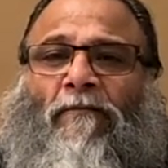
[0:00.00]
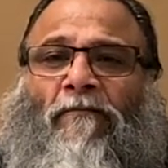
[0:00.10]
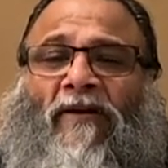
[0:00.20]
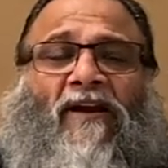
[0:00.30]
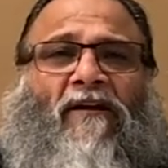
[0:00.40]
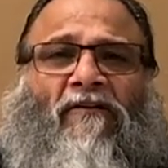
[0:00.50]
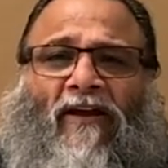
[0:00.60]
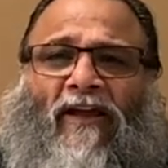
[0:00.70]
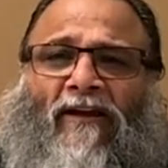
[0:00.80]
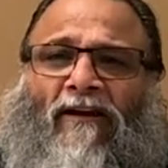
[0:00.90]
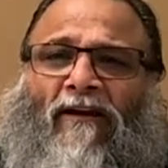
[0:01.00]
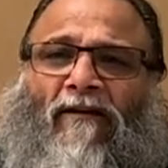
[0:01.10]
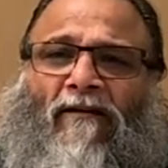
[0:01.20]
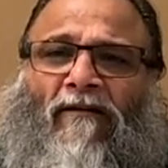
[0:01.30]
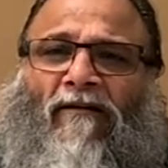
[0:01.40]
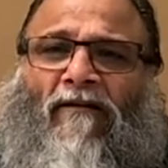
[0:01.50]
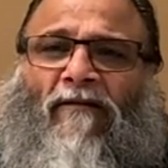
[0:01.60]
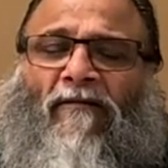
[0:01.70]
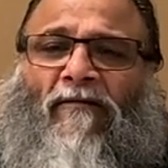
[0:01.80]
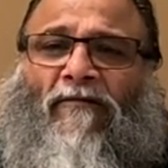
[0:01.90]
make rain,
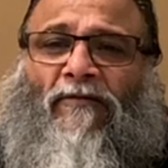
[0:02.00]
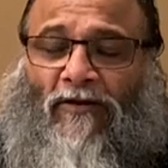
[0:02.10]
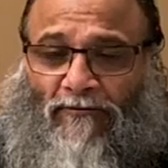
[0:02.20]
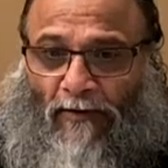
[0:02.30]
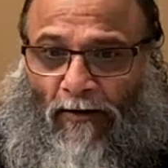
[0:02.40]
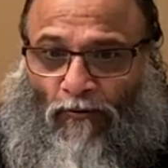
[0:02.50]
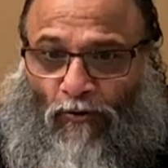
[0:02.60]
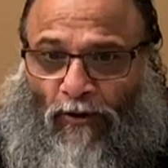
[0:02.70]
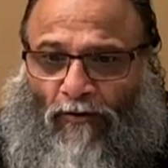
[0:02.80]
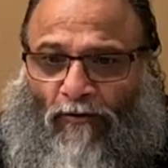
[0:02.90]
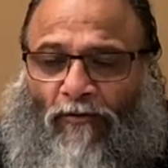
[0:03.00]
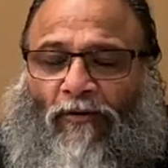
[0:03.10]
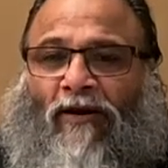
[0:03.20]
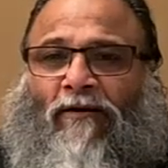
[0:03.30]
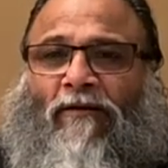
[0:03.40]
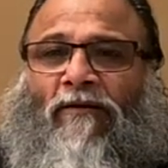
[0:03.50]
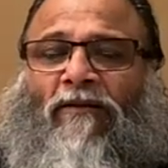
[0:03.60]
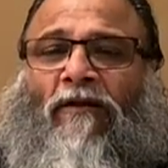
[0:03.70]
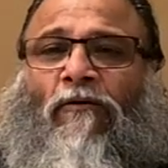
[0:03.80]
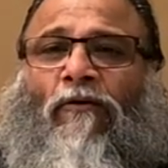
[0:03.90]
just by looking, get the
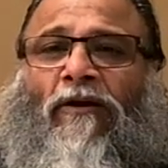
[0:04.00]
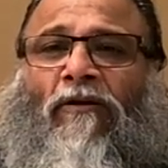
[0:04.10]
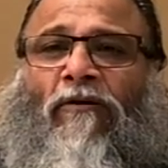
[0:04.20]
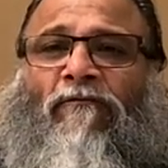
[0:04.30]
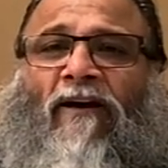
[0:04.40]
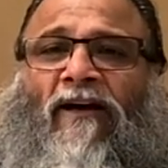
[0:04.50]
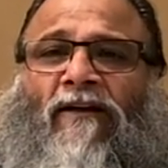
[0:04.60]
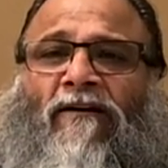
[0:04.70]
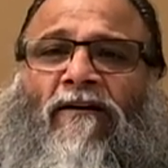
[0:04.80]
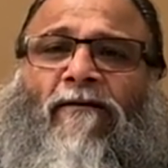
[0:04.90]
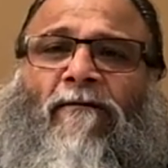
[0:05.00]
thing going on fire.